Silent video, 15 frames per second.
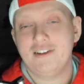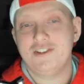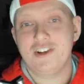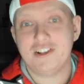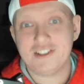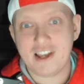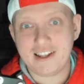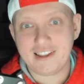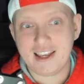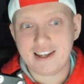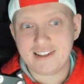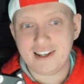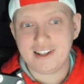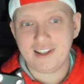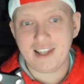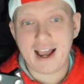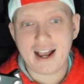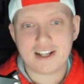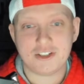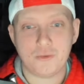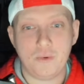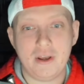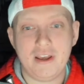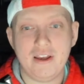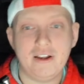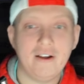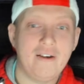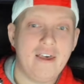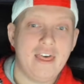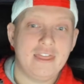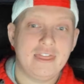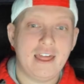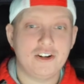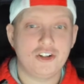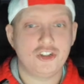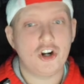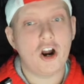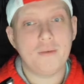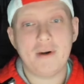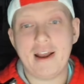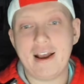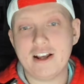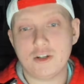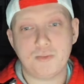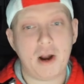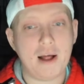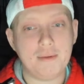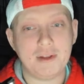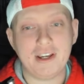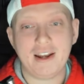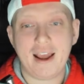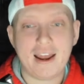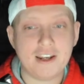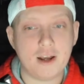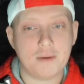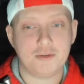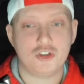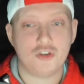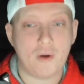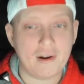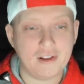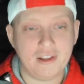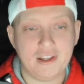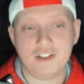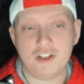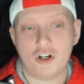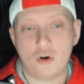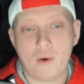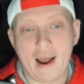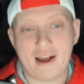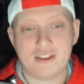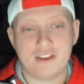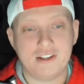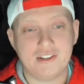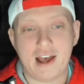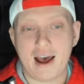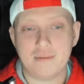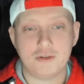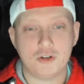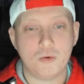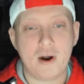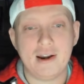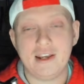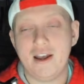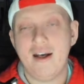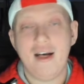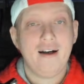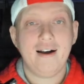just like they did last week, then Charbonnet is probably going to end up struggling to crack the top 20.